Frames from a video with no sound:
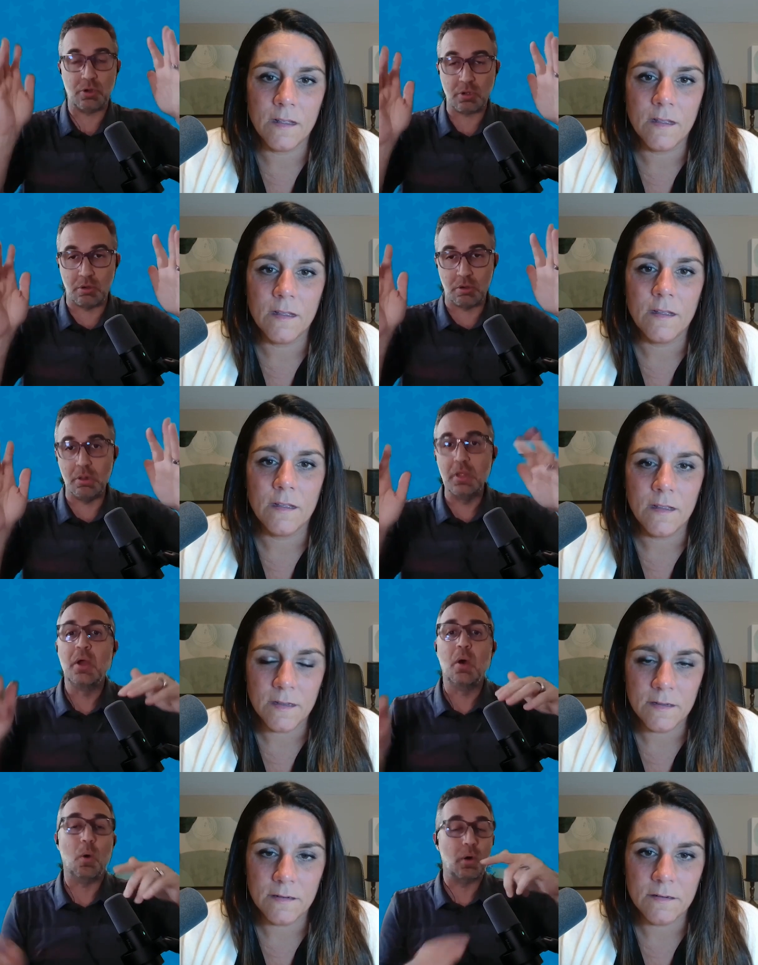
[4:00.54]
Speaker 1: her to goal,
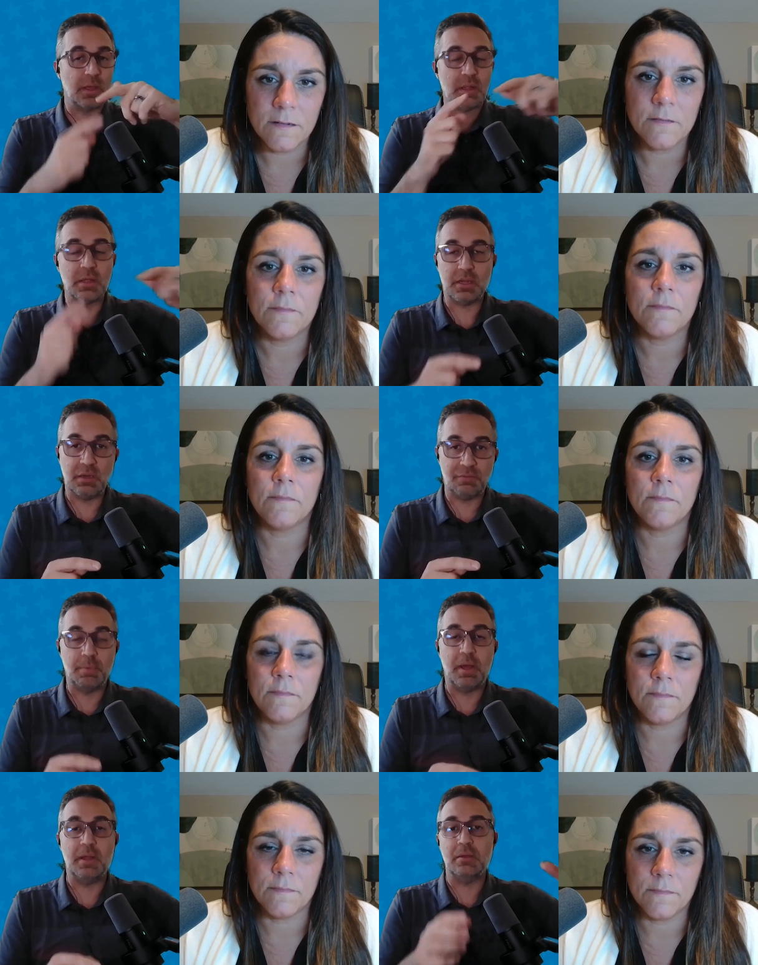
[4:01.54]
or I can click a
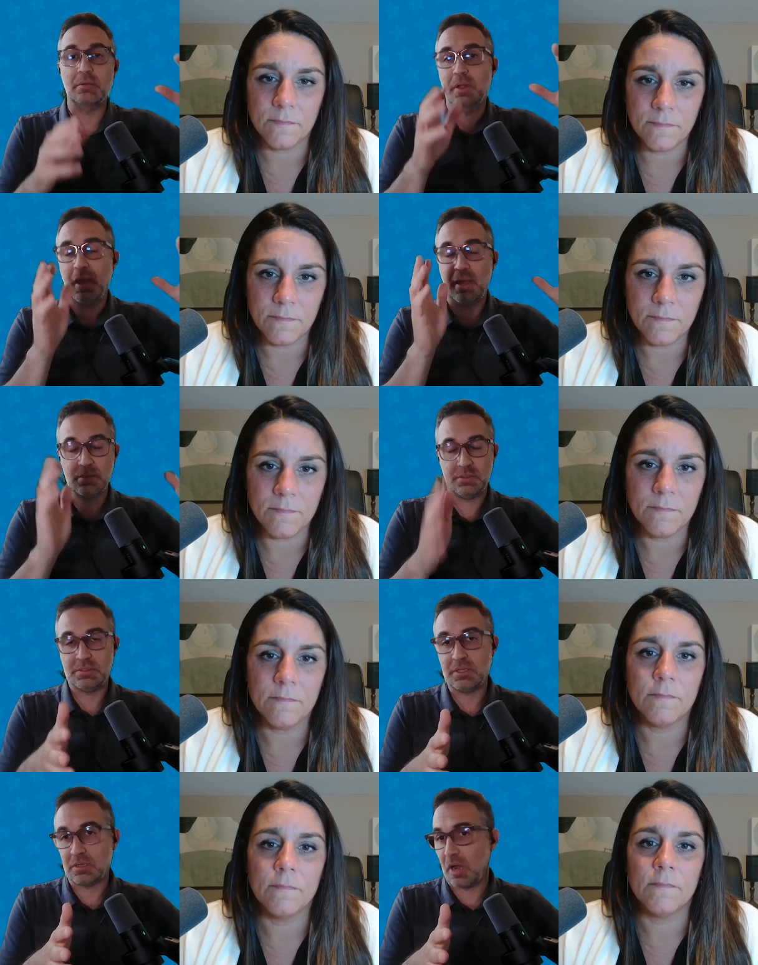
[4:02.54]
different button and
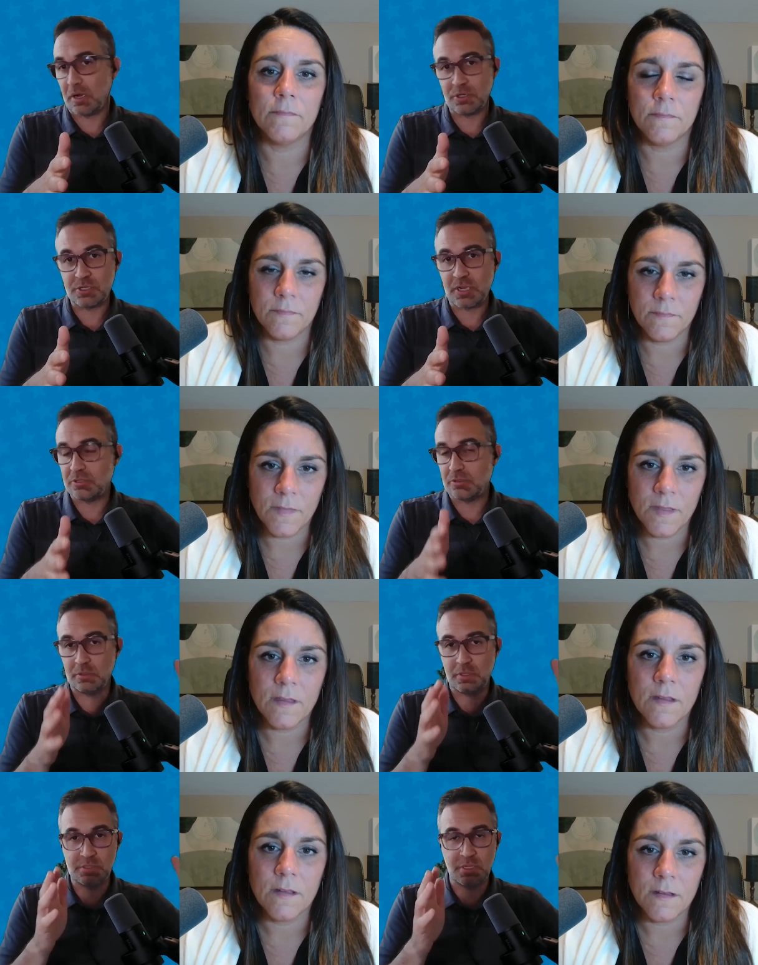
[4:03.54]
see the doctor
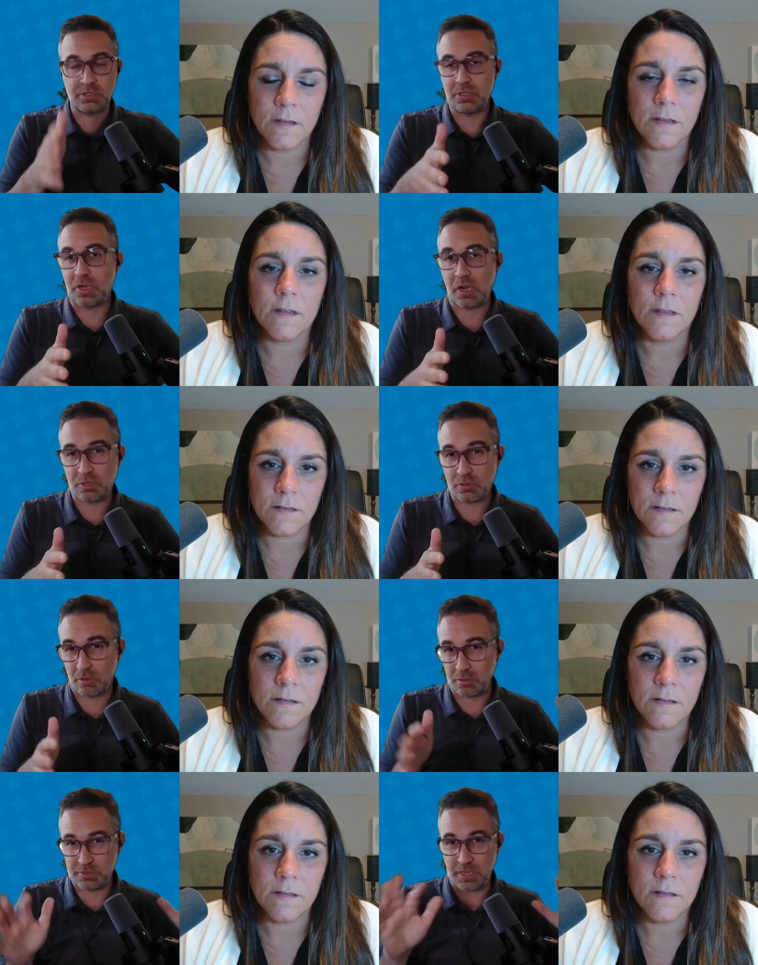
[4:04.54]
schedule and schedule the doctor to
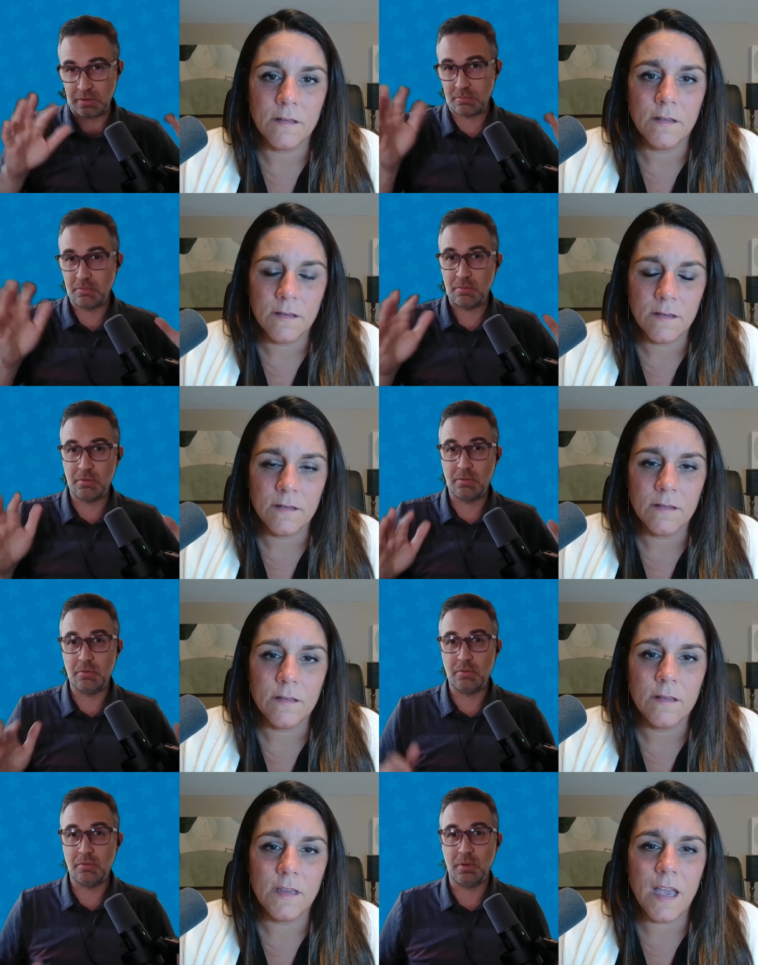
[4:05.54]
goal. Is that
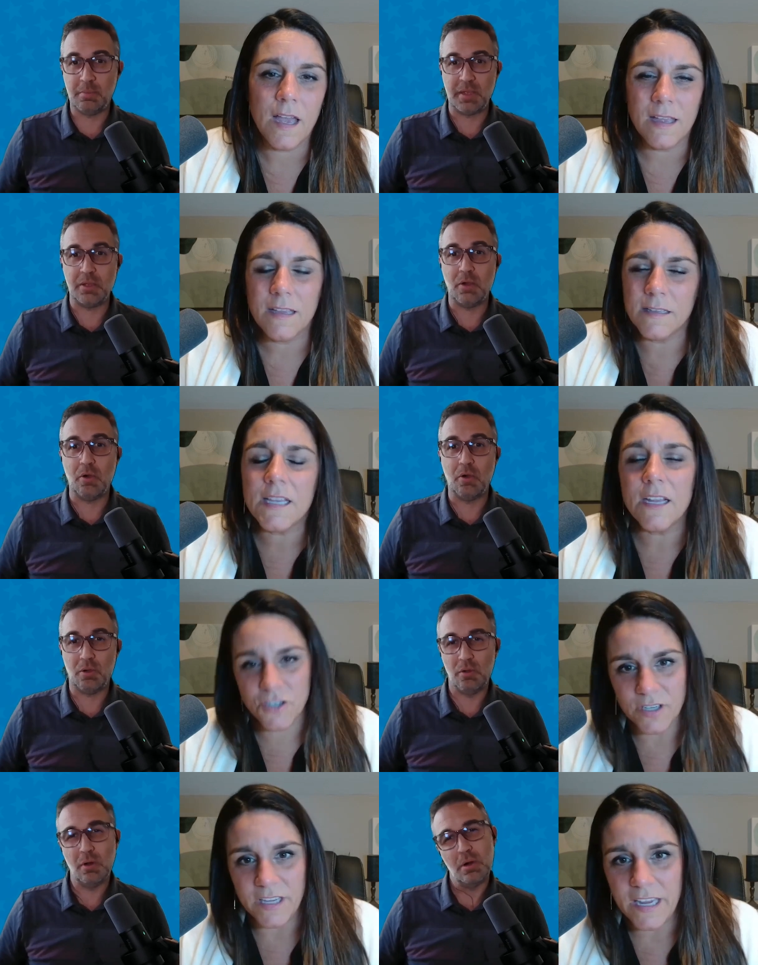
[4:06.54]
Speaker 2: yeah,
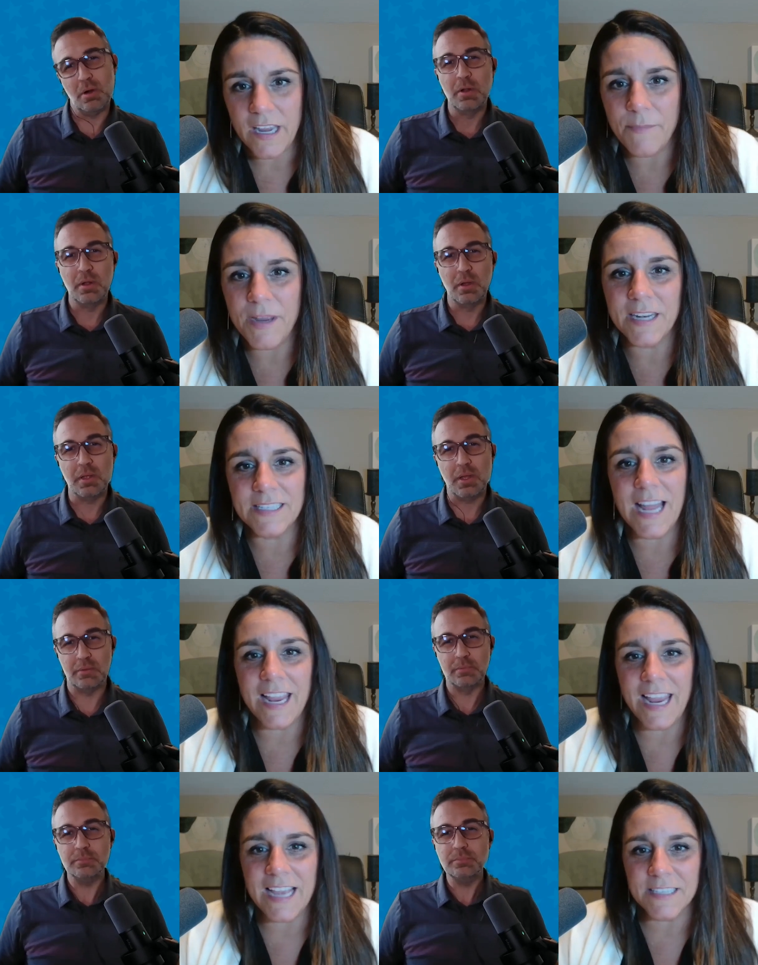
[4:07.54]
essentially. I mean, it's
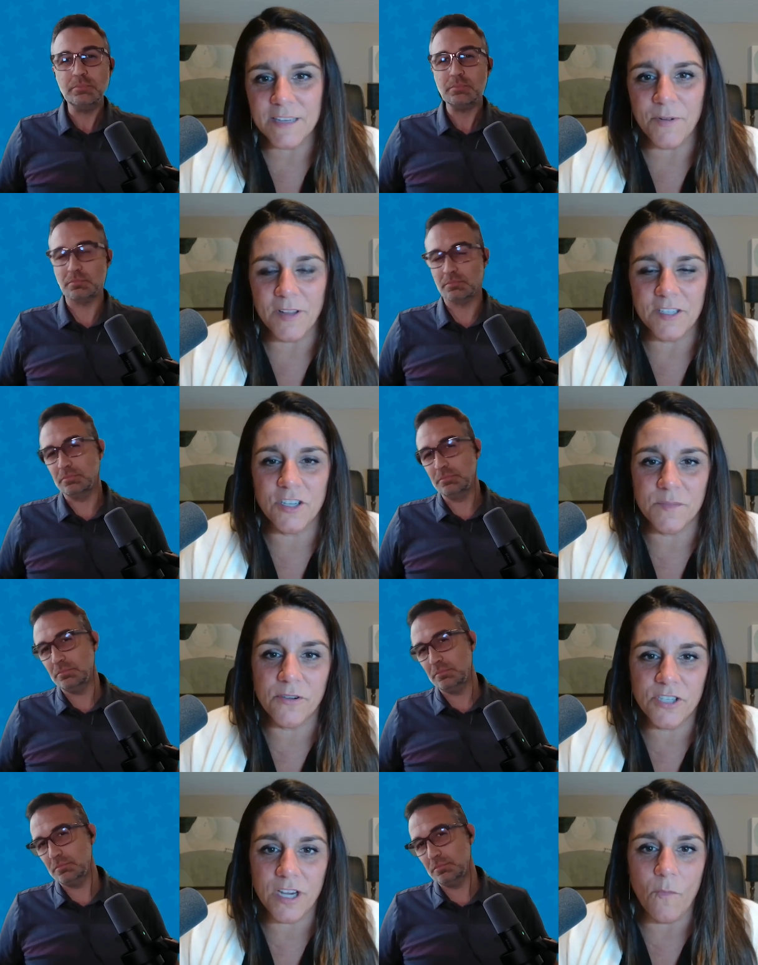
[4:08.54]
not as simple as just
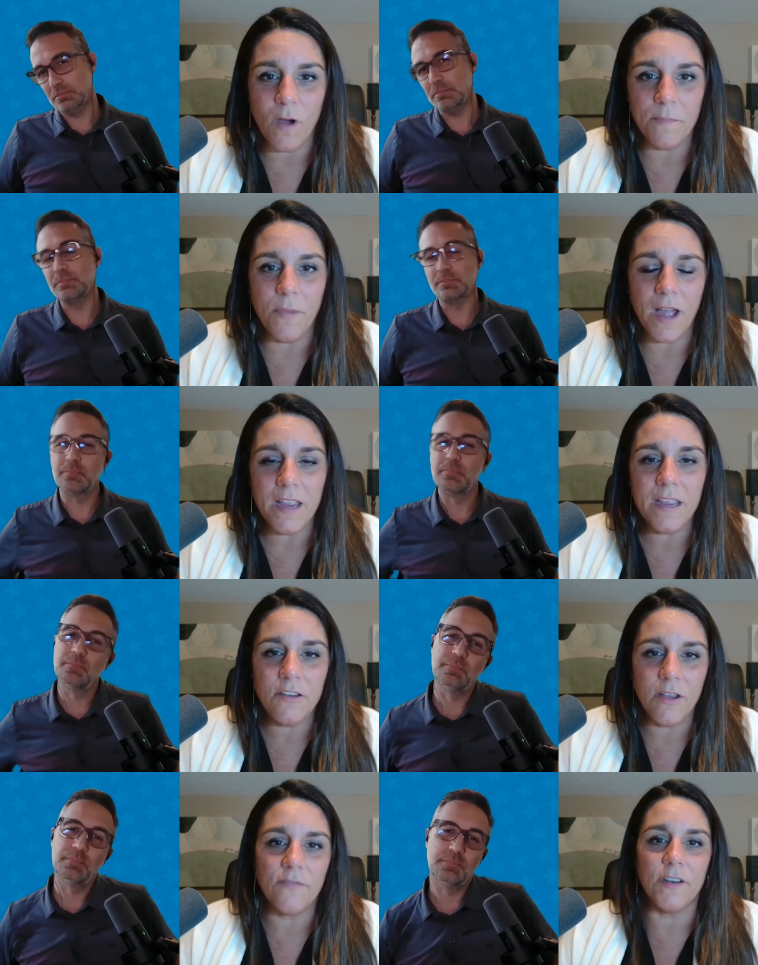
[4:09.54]
pushing one button.
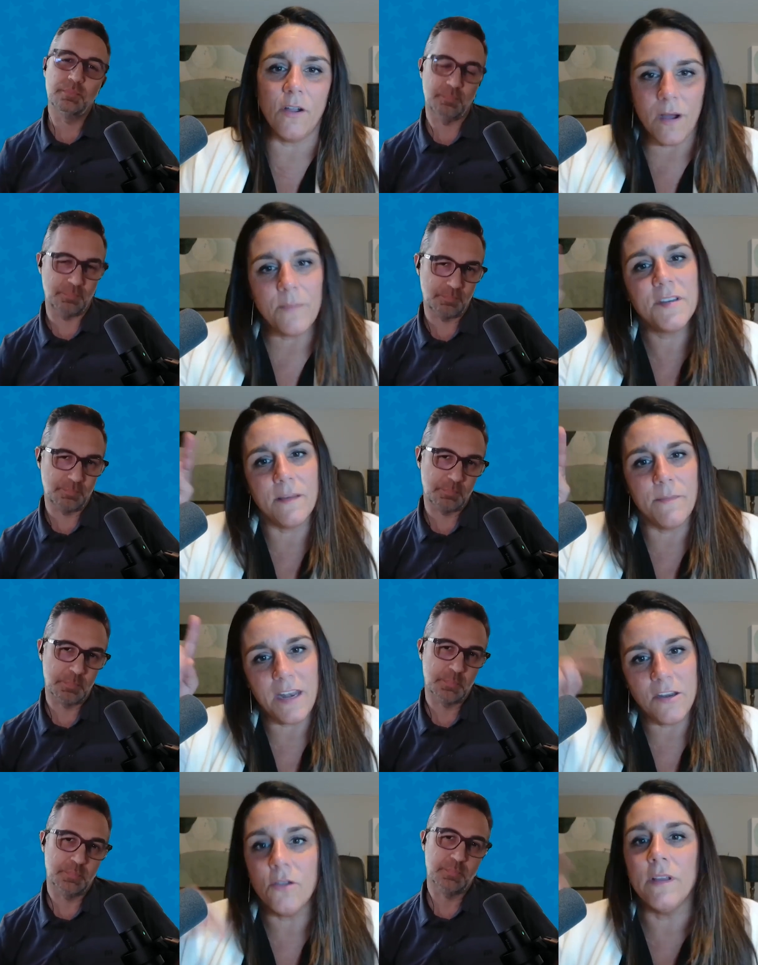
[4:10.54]
You have to go up to the mm-hmm.
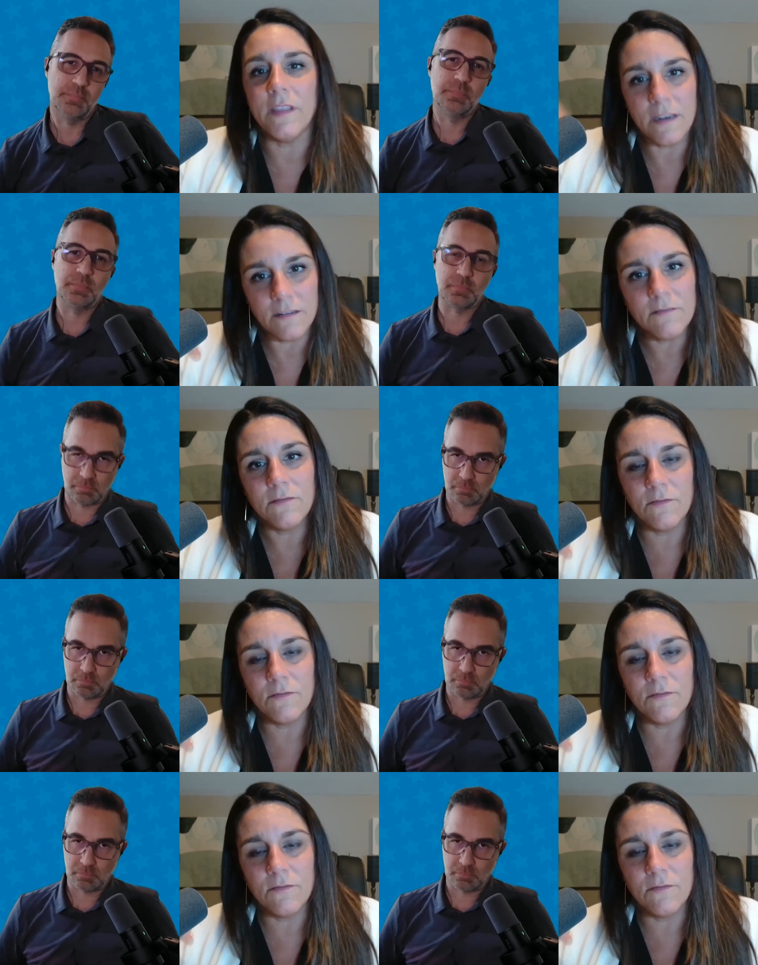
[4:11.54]
menu and then